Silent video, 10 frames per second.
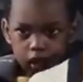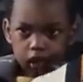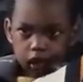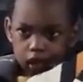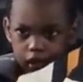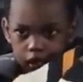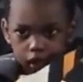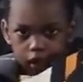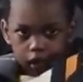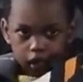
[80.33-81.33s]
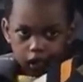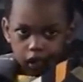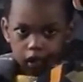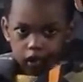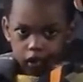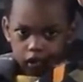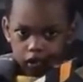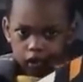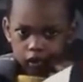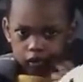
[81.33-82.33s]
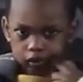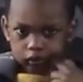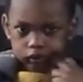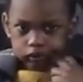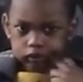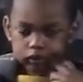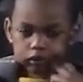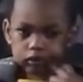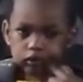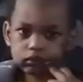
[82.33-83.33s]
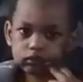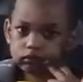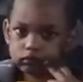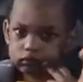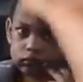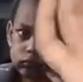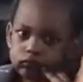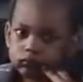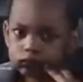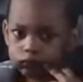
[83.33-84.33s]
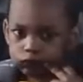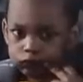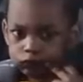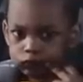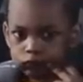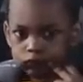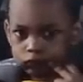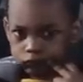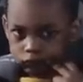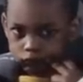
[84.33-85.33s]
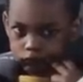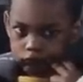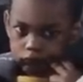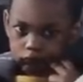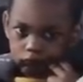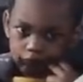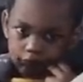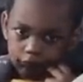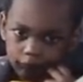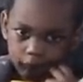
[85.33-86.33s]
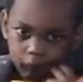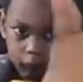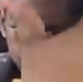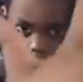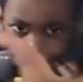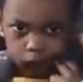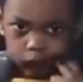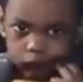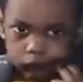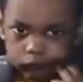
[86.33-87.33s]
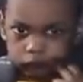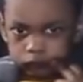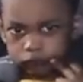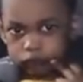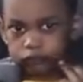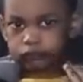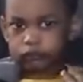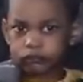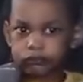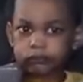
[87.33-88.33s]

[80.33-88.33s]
(not speaking)